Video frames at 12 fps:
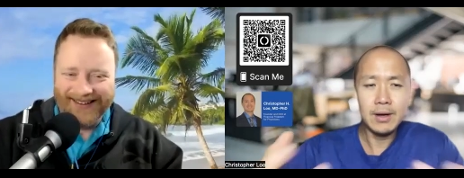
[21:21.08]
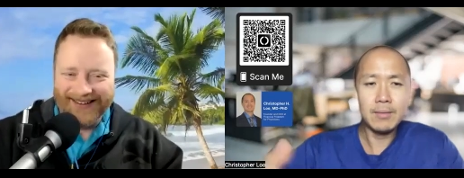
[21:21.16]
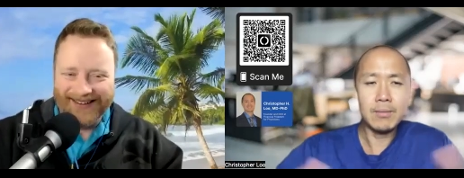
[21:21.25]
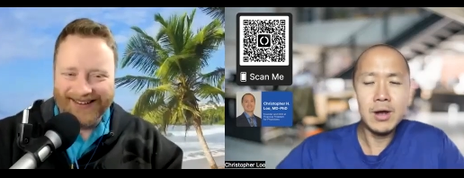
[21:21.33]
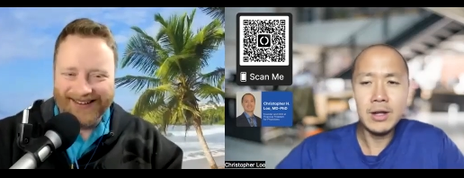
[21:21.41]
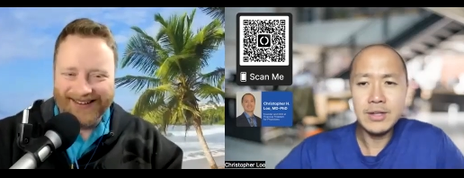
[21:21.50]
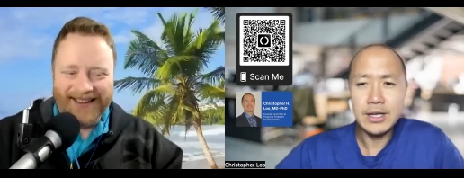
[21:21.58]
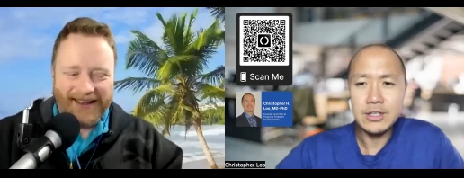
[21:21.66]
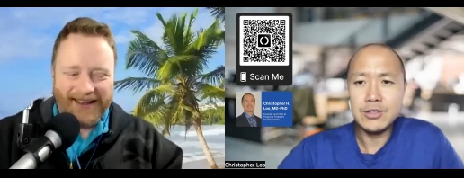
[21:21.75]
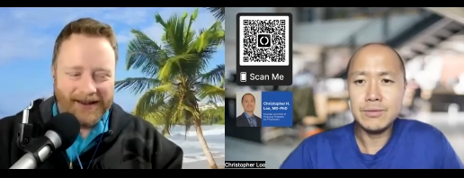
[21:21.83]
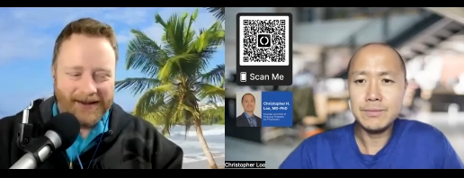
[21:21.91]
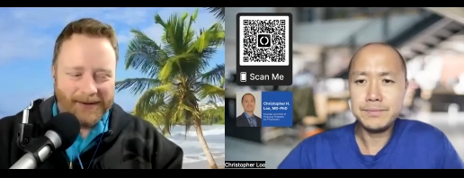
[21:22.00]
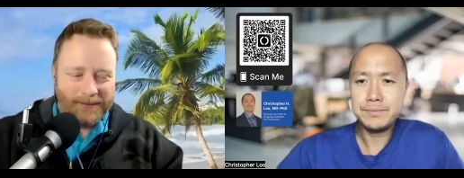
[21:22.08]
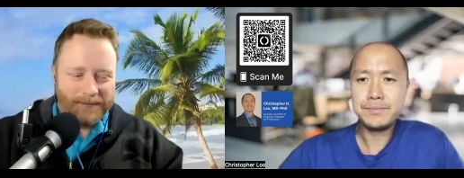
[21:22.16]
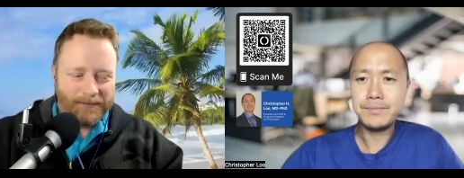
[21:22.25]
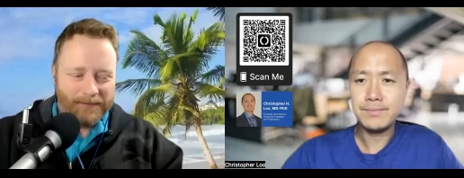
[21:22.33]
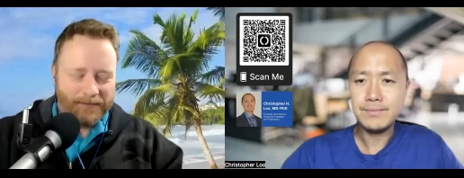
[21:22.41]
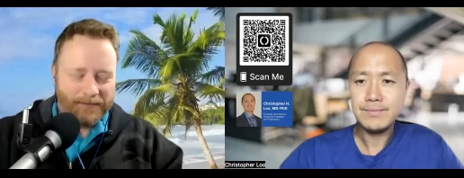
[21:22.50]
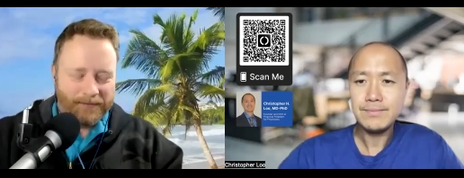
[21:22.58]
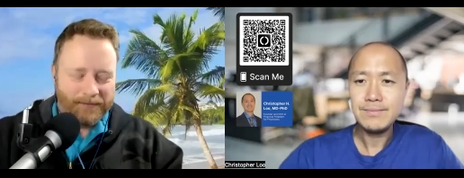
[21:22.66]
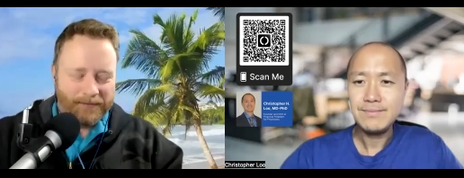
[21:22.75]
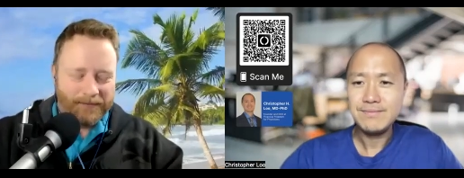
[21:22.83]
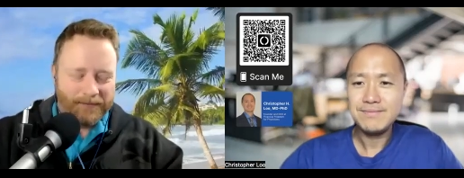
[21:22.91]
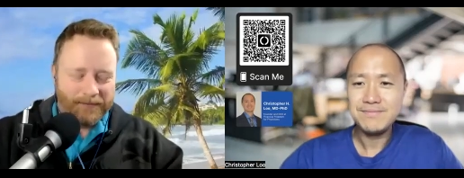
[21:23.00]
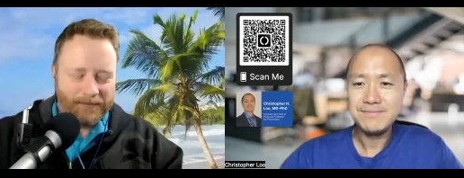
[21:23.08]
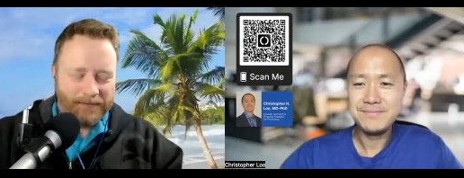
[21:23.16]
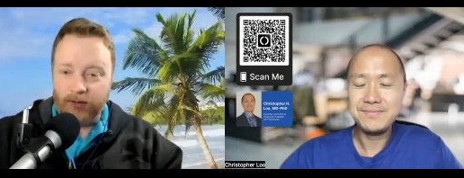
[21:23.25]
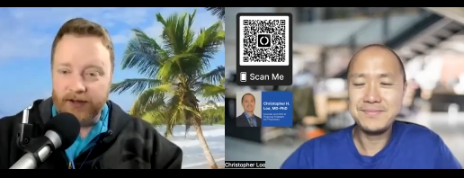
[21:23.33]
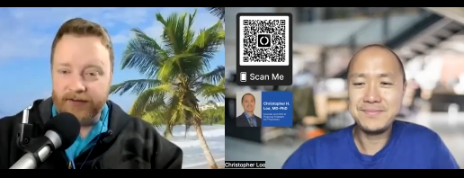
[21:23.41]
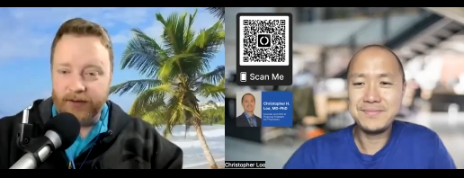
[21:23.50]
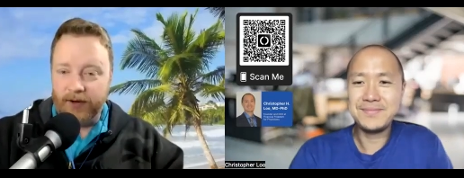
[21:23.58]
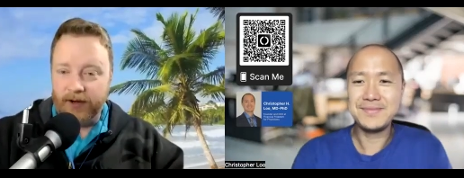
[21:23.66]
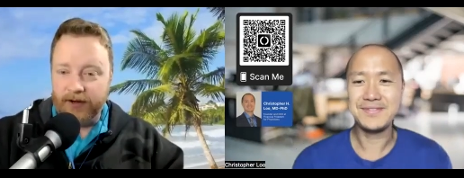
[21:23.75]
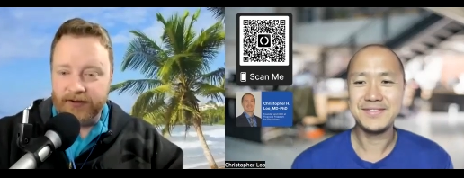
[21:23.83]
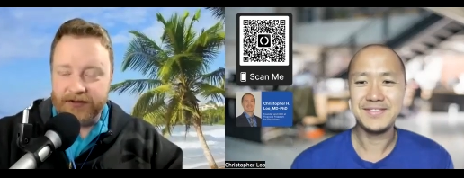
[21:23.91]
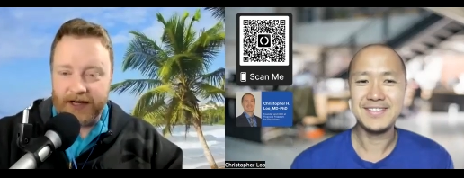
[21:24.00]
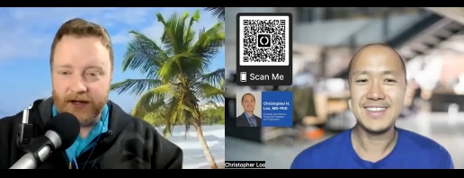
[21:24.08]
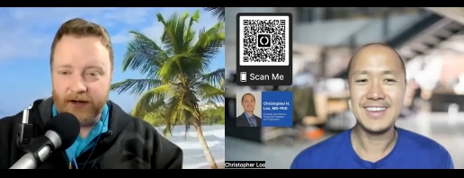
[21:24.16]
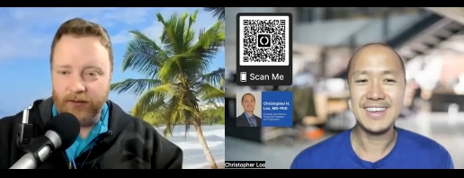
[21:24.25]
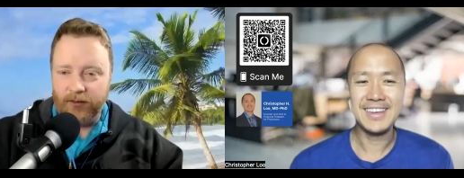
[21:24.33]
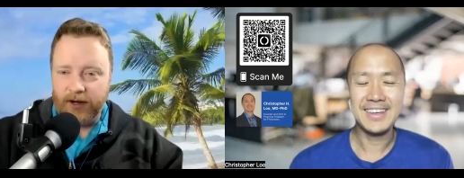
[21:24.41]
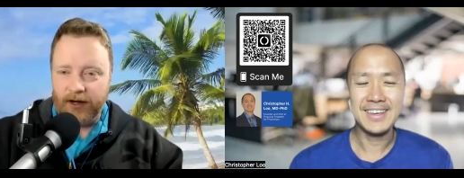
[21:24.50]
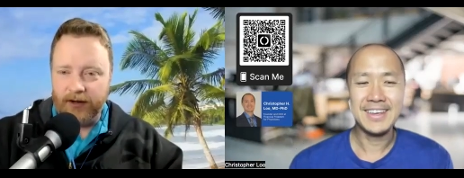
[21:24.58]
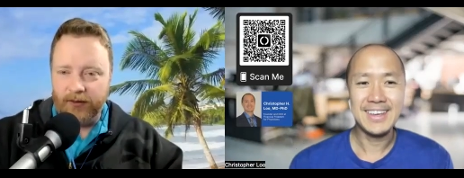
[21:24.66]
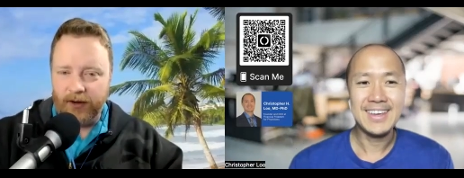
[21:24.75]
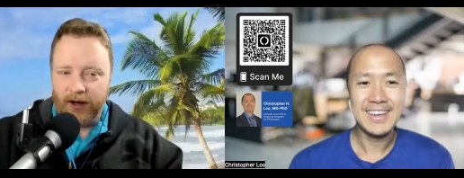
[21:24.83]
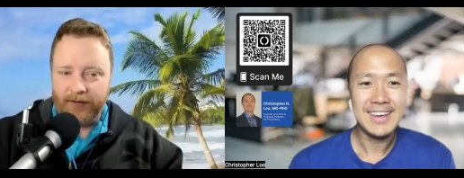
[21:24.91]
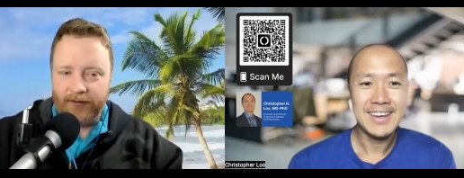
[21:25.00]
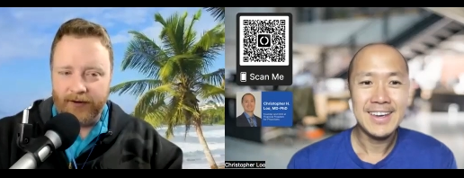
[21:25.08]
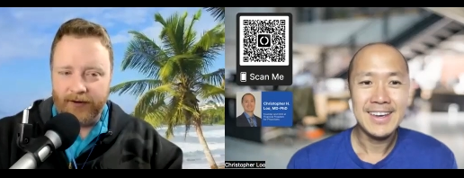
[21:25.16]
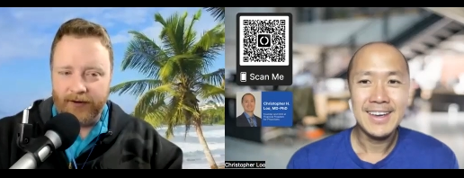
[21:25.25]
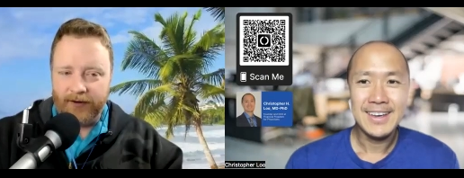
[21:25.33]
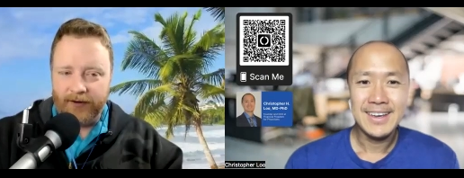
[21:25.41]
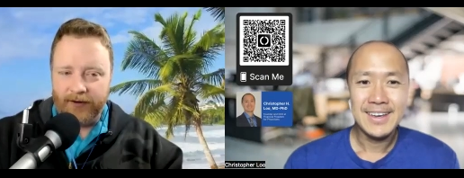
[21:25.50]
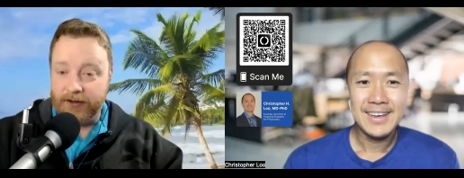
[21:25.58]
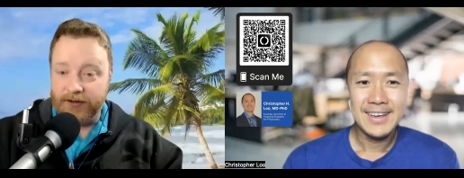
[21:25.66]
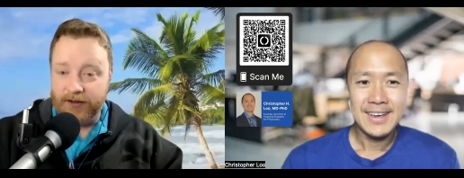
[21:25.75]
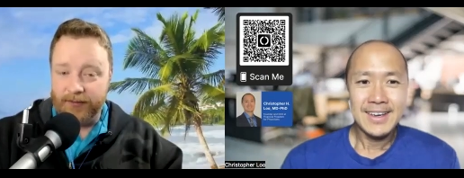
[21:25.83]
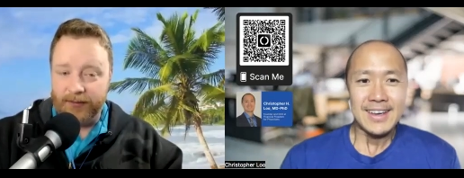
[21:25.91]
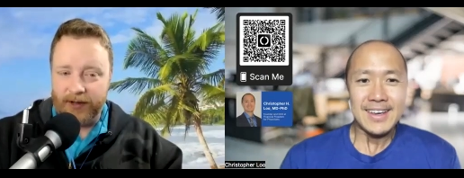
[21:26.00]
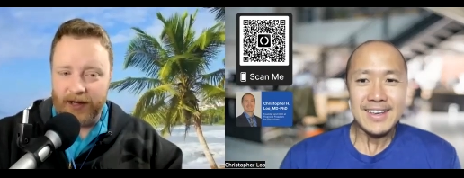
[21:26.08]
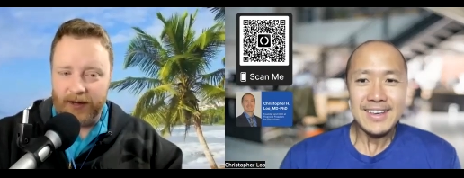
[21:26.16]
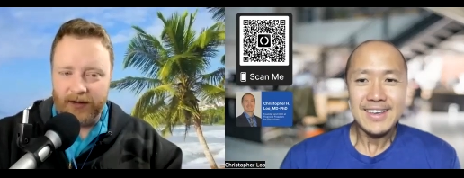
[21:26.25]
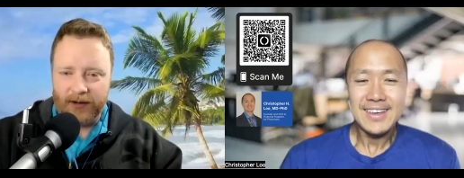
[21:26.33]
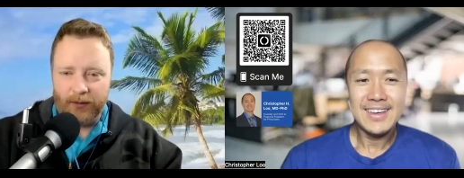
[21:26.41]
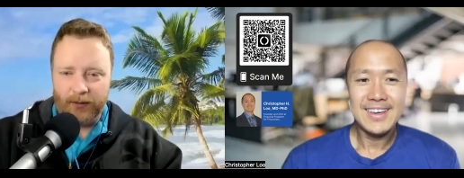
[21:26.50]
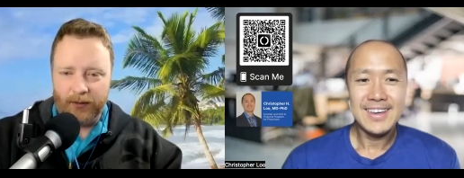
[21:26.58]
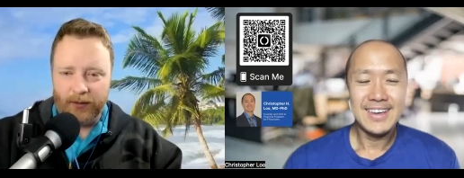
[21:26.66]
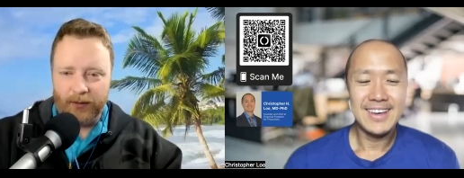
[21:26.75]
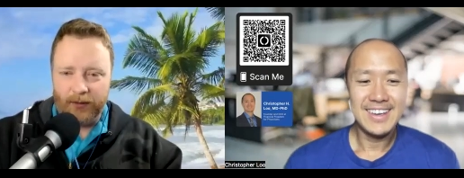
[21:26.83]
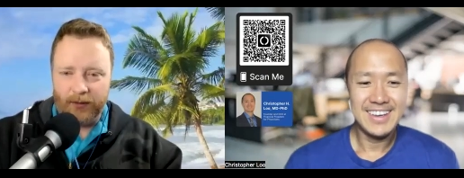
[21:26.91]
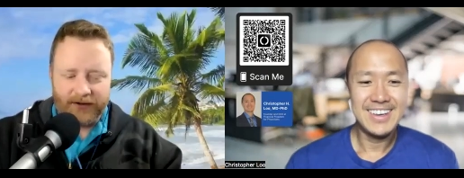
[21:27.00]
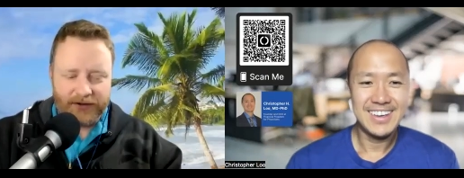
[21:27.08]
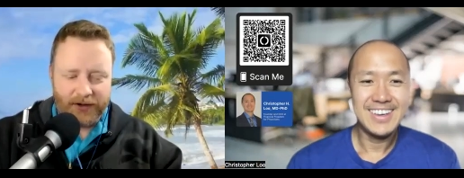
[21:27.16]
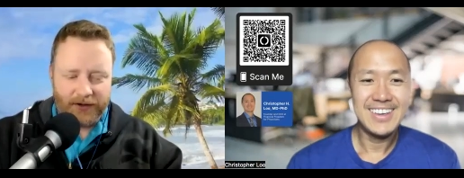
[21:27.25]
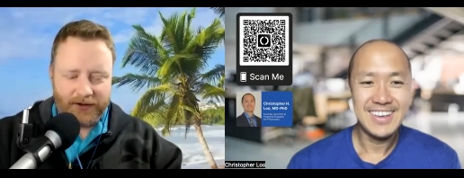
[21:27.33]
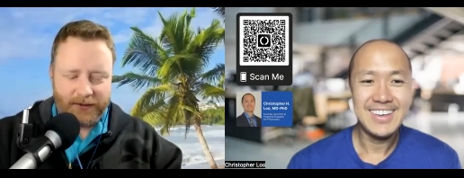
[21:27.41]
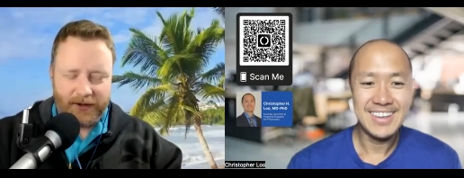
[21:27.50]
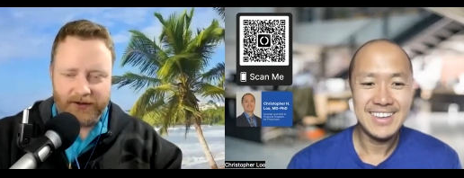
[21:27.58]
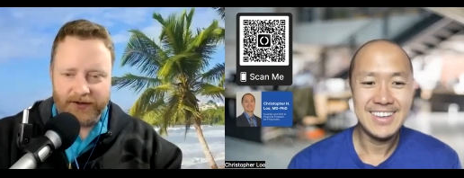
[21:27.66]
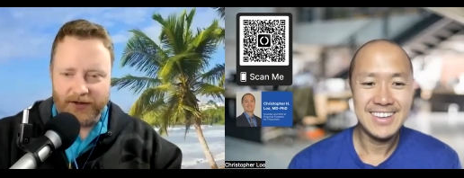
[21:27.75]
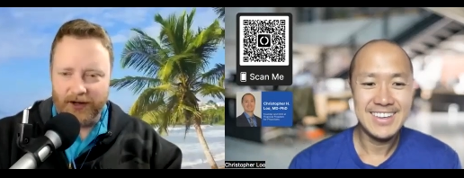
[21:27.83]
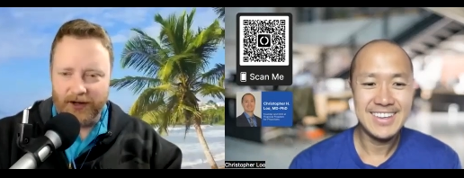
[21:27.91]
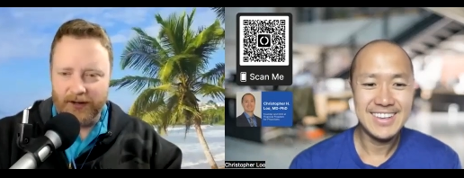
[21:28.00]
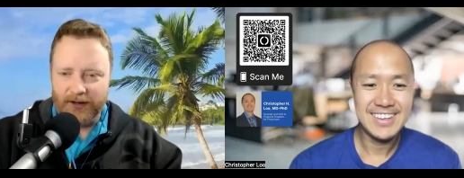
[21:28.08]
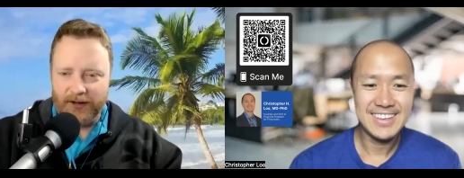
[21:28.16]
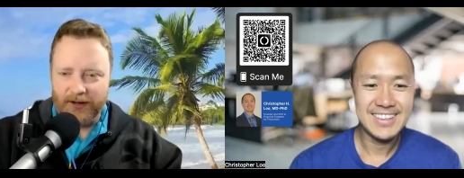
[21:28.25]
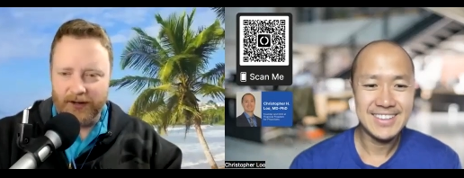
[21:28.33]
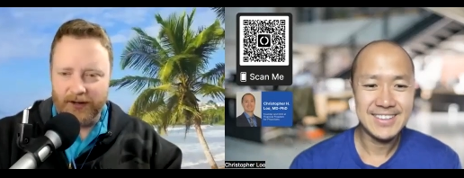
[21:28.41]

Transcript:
Speaker 1: um contact you
Speaker 2: yeah well if you wanted to check out what i what i offer in terms of mentorship uh, we'll put the link in the show notes but it's jon mclernon